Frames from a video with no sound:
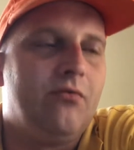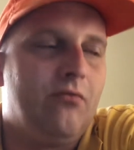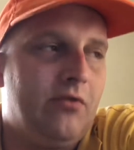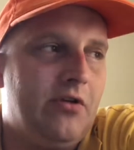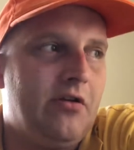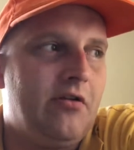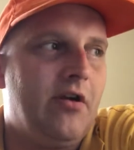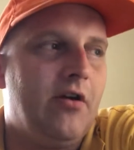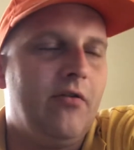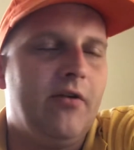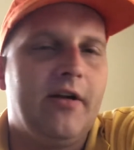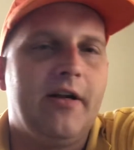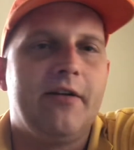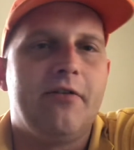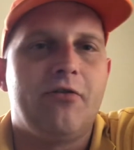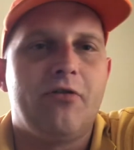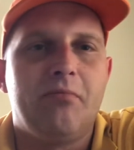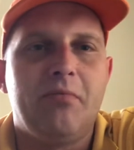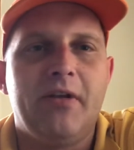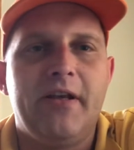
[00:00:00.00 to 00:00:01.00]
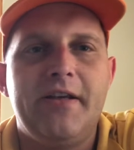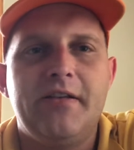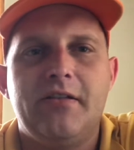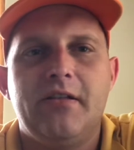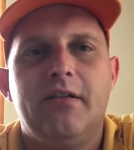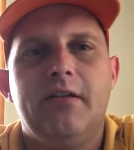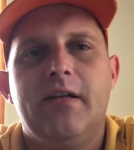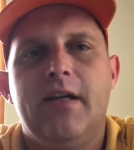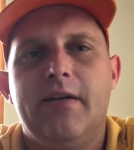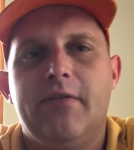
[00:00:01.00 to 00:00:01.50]
when you go in there to replace
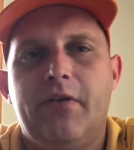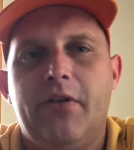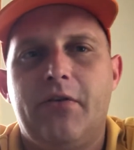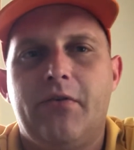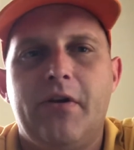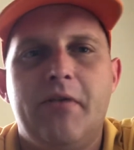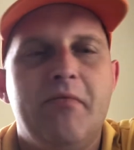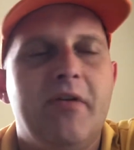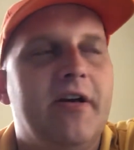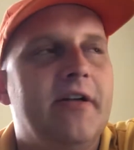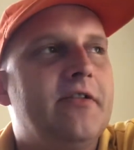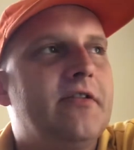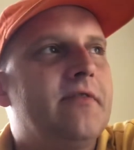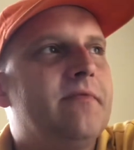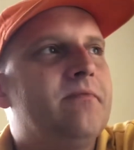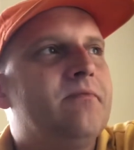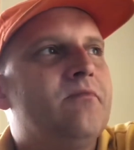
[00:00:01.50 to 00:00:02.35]
it every 3 months.